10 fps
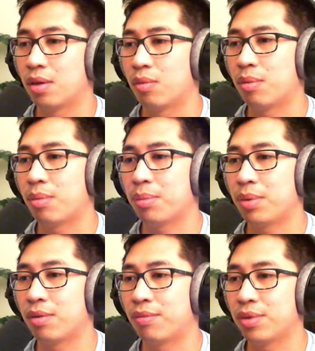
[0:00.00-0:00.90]
might be
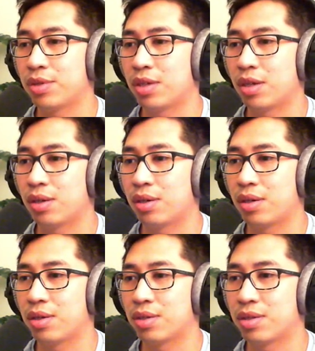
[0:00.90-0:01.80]
confusing here
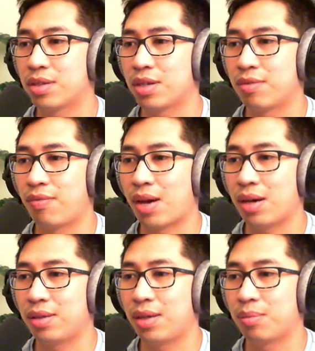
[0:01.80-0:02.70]
is it says
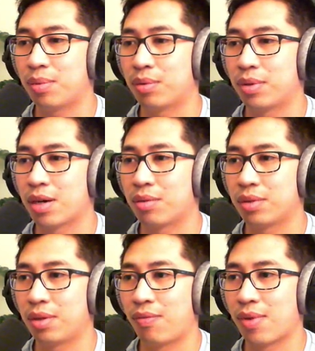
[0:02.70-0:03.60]
validate, but we're not
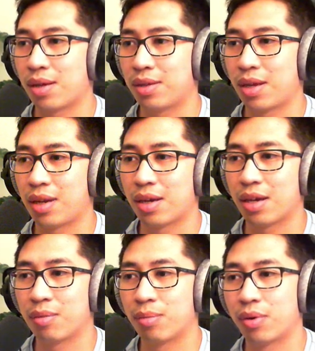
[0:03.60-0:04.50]
really validating
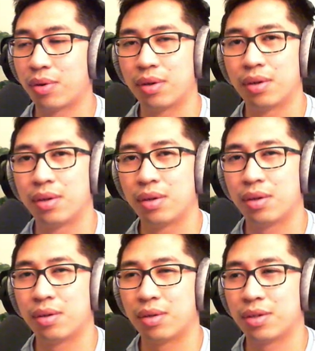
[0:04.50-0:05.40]
anymore.
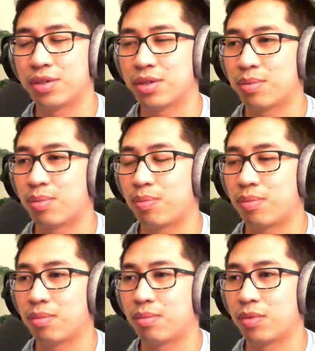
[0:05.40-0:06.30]
It's just
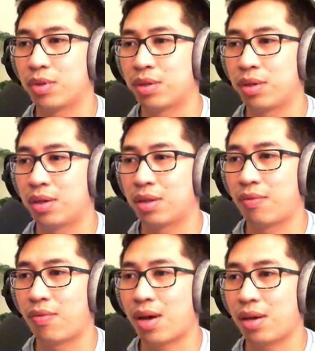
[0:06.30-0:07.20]
returning the
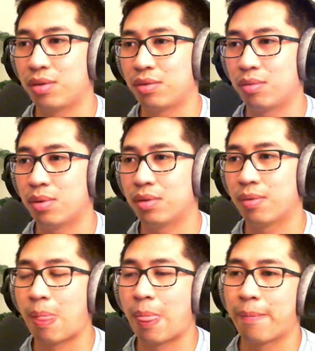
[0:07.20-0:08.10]
value.
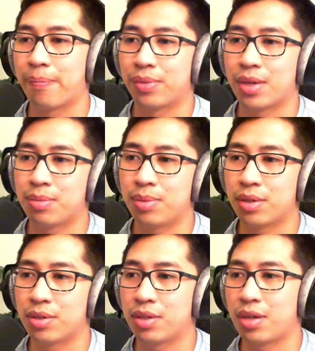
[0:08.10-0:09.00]
Well, that's
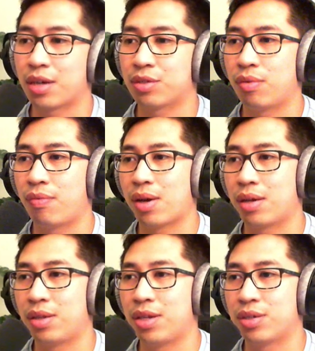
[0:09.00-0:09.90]
because the actual
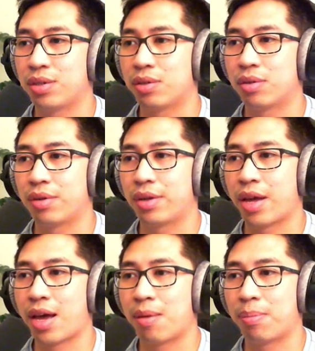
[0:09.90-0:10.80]
validation already
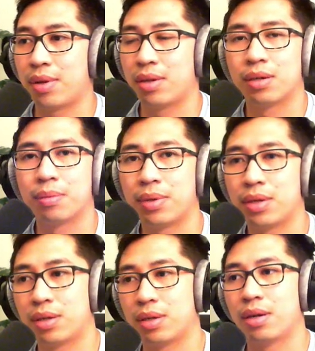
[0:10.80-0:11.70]
happened up
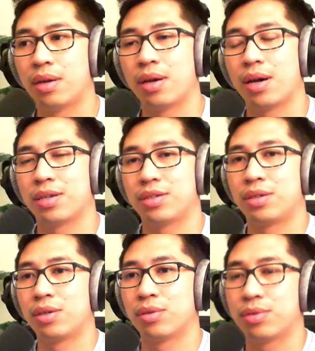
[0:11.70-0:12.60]
here as it
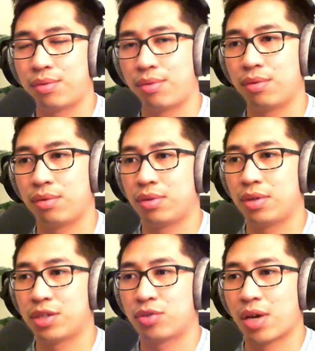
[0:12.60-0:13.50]
goes through
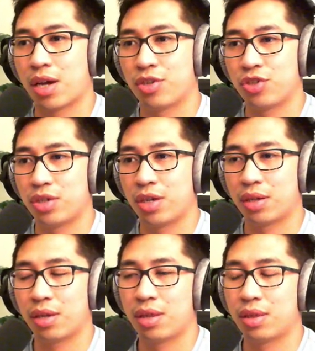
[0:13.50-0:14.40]
the strategy.
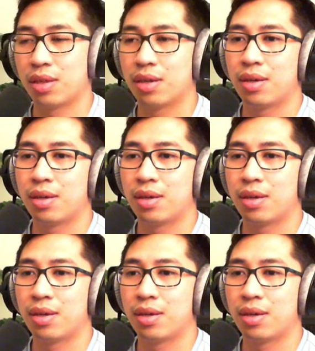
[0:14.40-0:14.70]
It